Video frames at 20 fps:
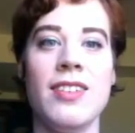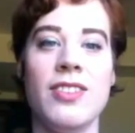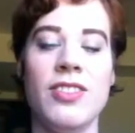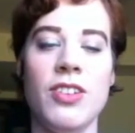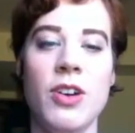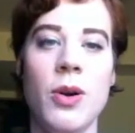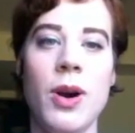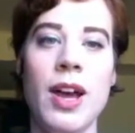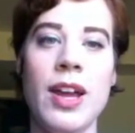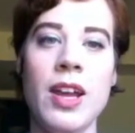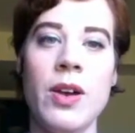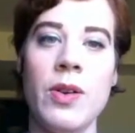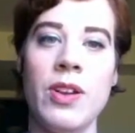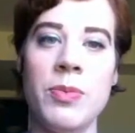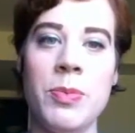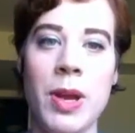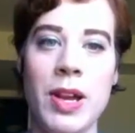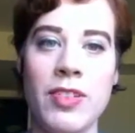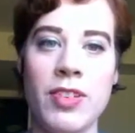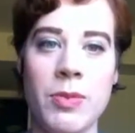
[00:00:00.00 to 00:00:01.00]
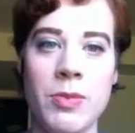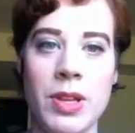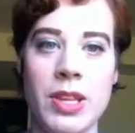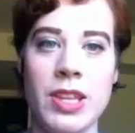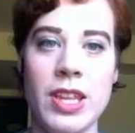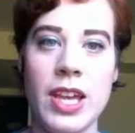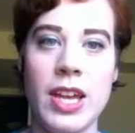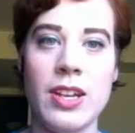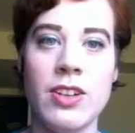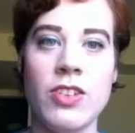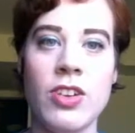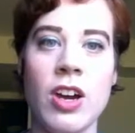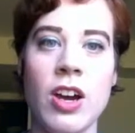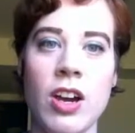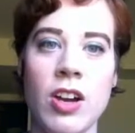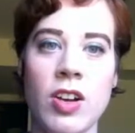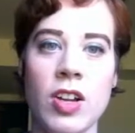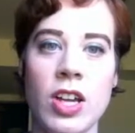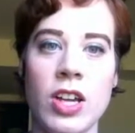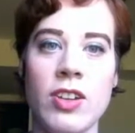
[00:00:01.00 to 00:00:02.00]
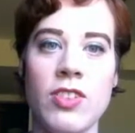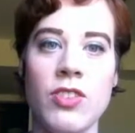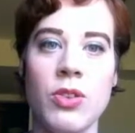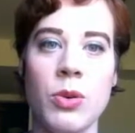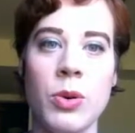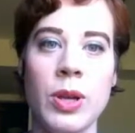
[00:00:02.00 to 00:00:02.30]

So I always buy something that targets